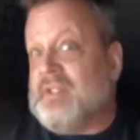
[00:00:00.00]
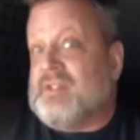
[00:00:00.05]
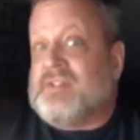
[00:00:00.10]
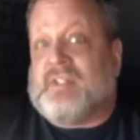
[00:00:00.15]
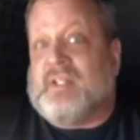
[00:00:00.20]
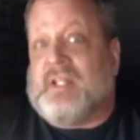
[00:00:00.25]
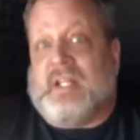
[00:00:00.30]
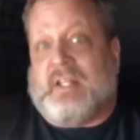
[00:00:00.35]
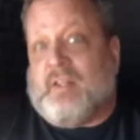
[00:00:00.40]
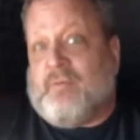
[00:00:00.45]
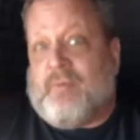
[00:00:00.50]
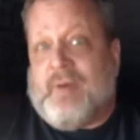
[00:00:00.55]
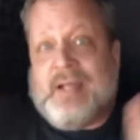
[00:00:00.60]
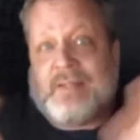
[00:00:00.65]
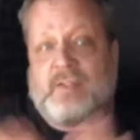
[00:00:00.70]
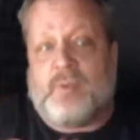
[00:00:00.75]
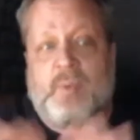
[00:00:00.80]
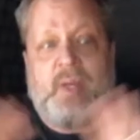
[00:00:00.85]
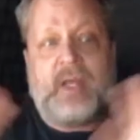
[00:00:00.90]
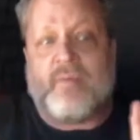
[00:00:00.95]
live in the city. The
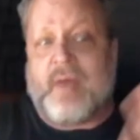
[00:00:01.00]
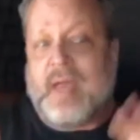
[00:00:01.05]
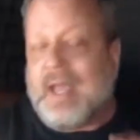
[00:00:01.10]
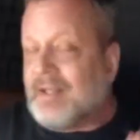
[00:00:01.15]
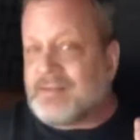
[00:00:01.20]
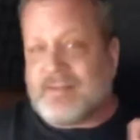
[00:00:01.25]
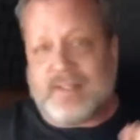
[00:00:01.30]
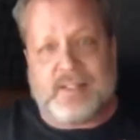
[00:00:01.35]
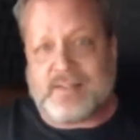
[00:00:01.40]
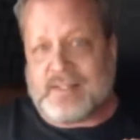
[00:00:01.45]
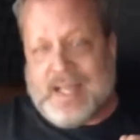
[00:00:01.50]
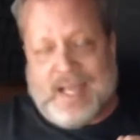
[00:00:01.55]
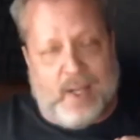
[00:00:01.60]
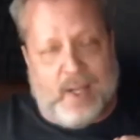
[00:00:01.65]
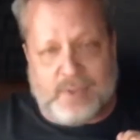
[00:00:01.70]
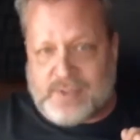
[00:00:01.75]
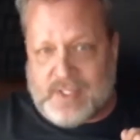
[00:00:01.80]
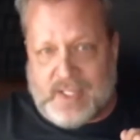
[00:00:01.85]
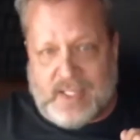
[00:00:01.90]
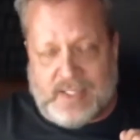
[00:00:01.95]
fact that we have access
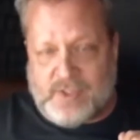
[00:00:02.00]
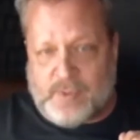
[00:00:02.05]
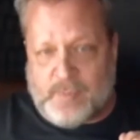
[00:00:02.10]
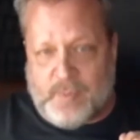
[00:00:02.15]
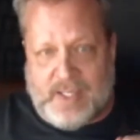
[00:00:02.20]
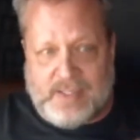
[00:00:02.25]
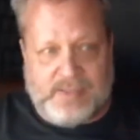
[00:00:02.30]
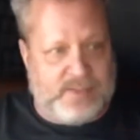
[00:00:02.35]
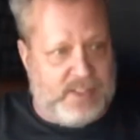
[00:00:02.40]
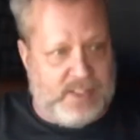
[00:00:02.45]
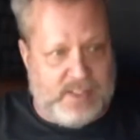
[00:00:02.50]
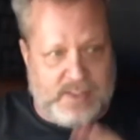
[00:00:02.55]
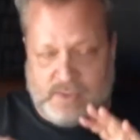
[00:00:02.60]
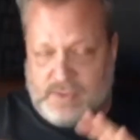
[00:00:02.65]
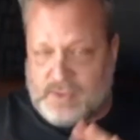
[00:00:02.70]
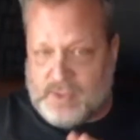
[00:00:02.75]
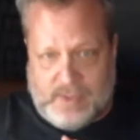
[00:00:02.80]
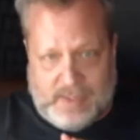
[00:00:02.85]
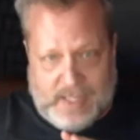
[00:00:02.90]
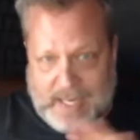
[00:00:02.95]
to outside space
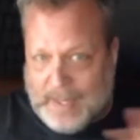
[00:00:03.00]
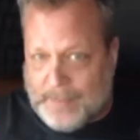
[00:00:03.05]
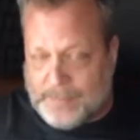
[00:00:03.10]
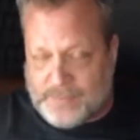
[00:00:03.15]
is an